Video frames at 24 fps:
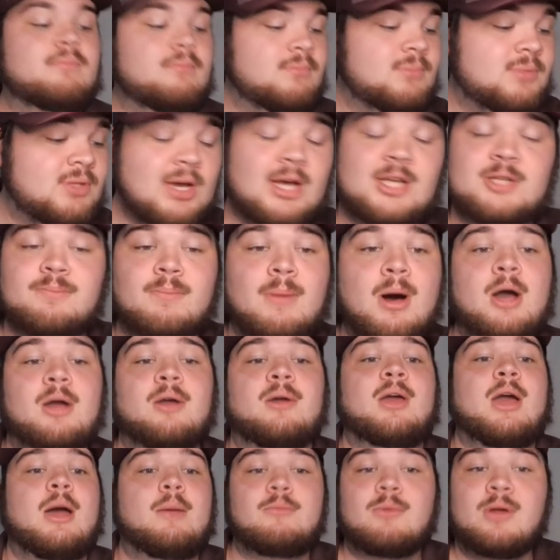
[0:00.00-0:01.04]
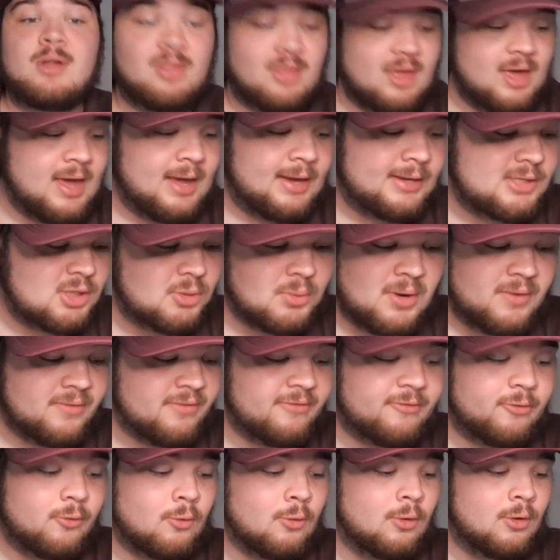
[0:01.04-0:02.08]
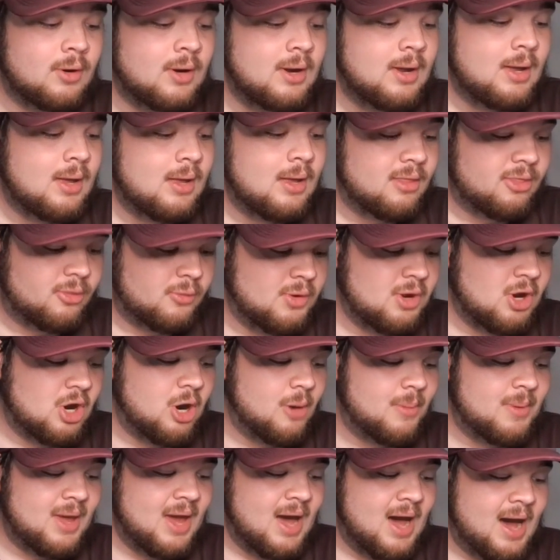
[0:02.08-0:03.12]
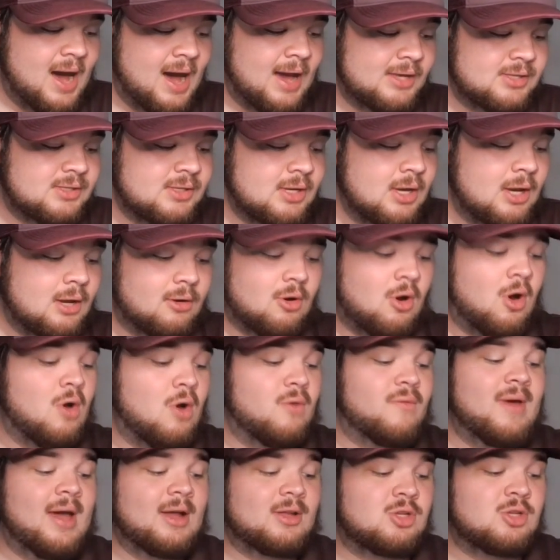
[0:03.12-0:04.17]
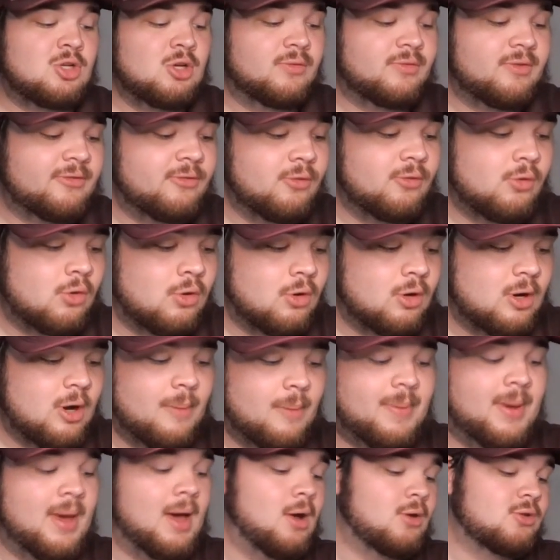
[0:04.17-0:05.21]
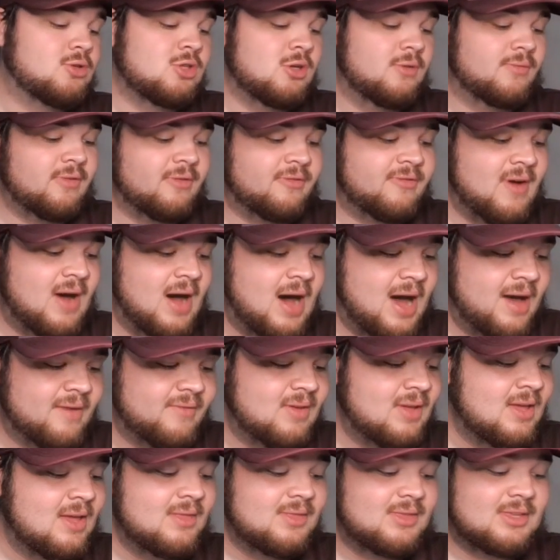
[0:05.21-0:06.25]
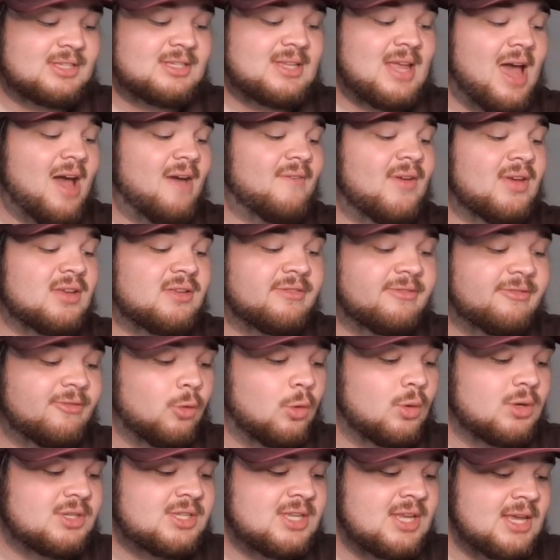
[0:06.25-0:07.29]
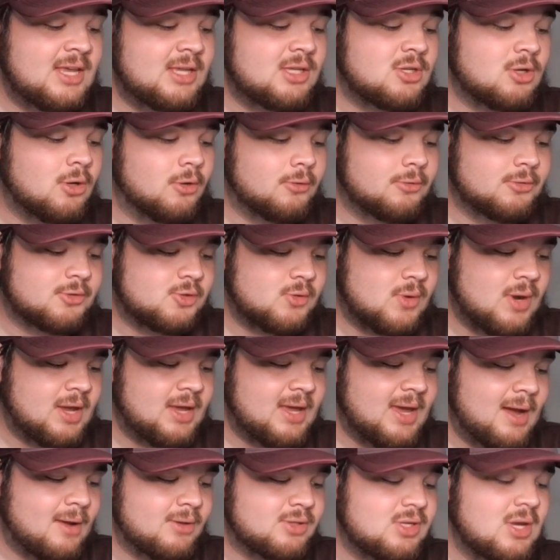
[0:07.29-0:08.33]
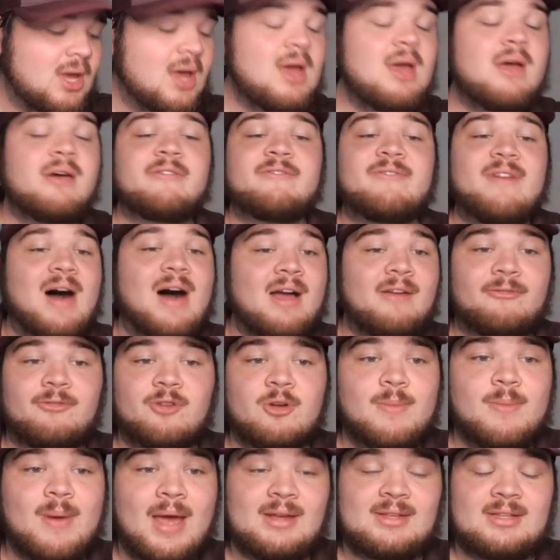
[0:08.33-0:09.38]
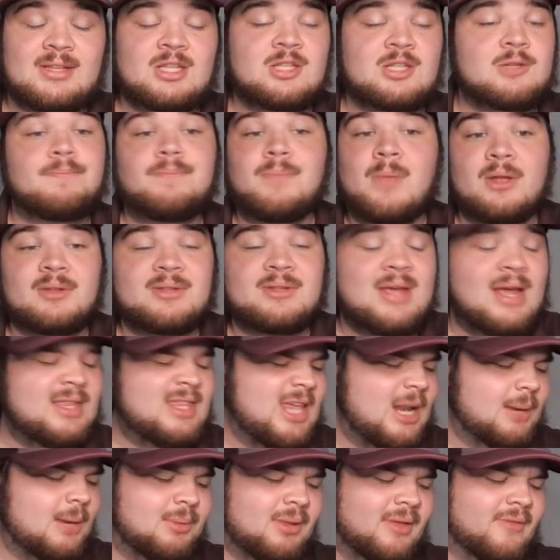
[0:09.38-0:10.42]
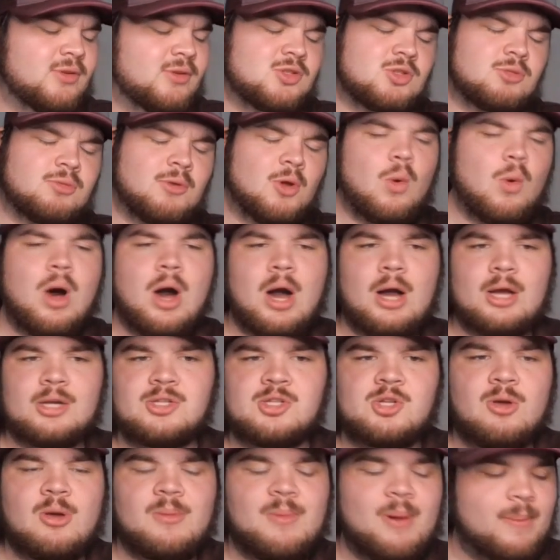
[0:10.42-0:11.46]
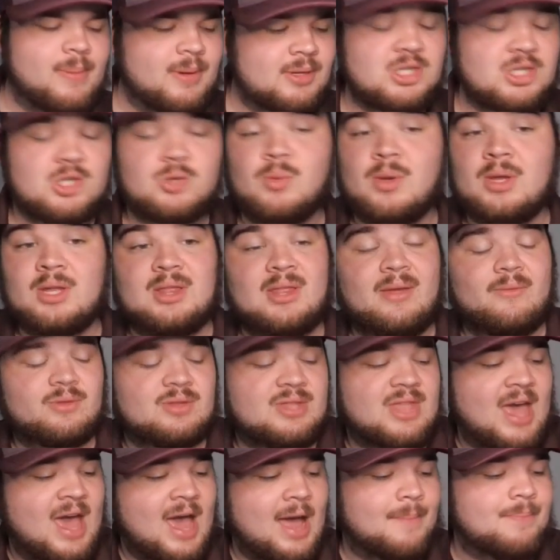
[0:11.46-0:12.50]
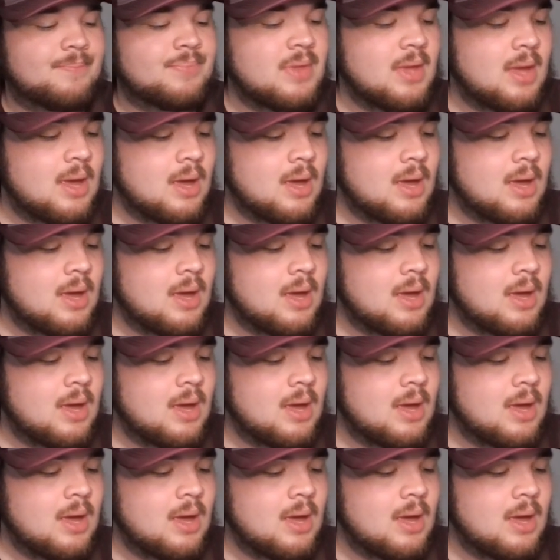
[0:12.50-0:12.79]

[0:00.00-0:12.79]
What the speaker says: does Montgomery things, 3-for-4, 3 RBIs. Grahovac, 2-for-4. Appel, 2-for-5. The staff has 14 total strikeouts, 5 free bases. I'll take that. I believe it was 3 walks, 2 hit-by-pitches. We can live with that.